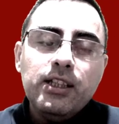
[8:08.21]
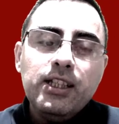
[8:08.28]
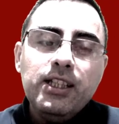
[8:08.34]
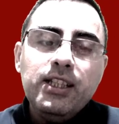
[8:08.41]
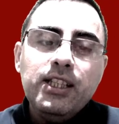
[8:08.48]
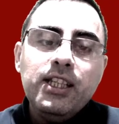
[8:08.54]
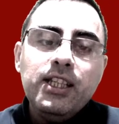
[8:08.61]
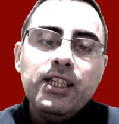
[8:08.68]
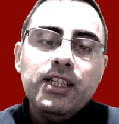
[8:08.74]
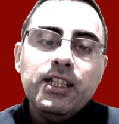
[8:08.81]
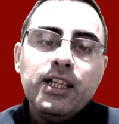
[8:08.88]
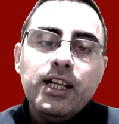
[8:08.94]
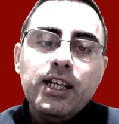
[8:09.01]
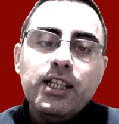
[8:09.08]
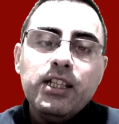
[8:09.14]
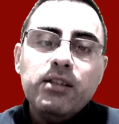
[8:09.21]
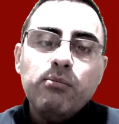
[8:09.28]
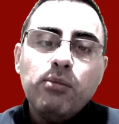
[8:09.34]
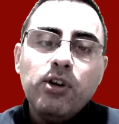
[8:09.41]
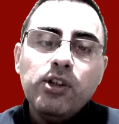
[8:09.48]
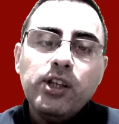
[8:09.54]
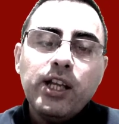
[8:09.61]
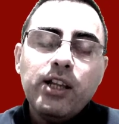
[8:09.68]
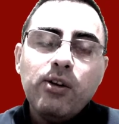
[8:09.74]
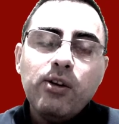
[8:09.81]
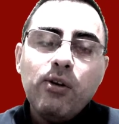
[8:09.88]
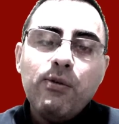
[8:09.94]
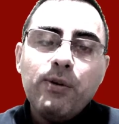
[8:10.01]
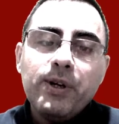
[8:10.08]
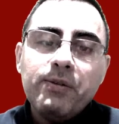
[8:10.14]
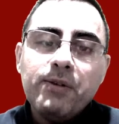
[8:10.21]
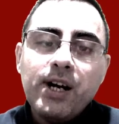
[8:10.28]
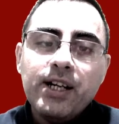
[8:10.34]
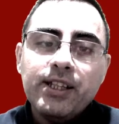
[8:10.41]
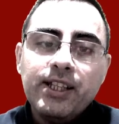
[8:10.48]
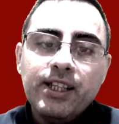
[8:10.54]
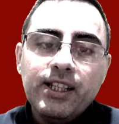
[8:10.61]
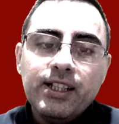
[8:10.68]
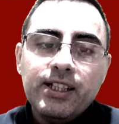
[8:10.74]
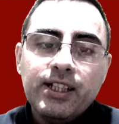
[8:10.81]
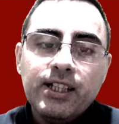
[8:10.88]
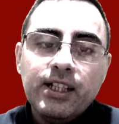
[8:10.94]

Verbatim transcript: is model of rewarding,